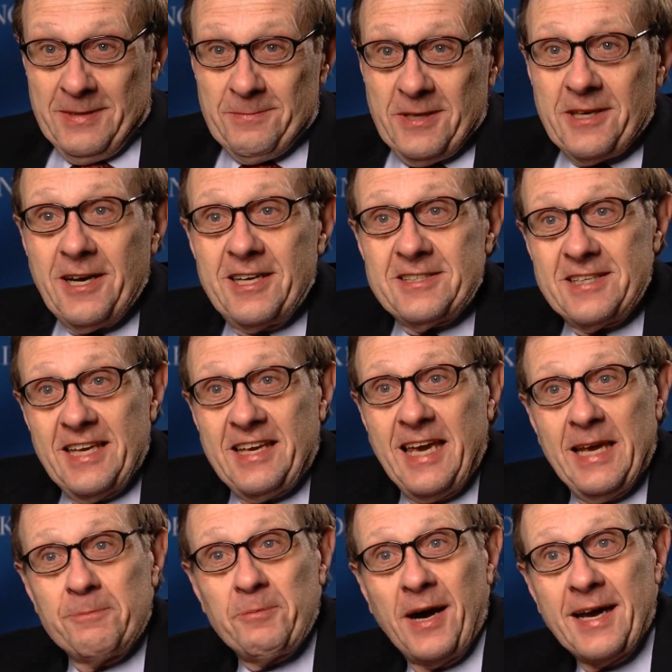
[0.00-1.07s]
because they
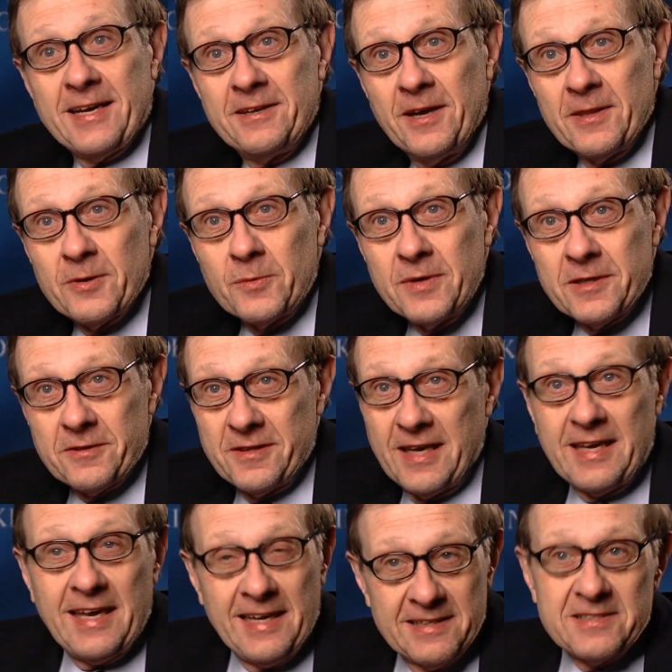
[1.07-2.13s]
can't buy another one or
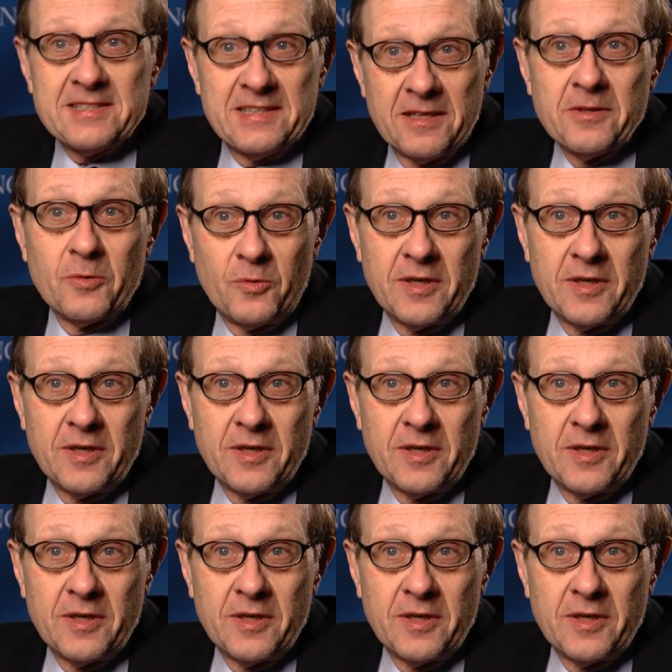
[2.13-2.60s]
they can't sell the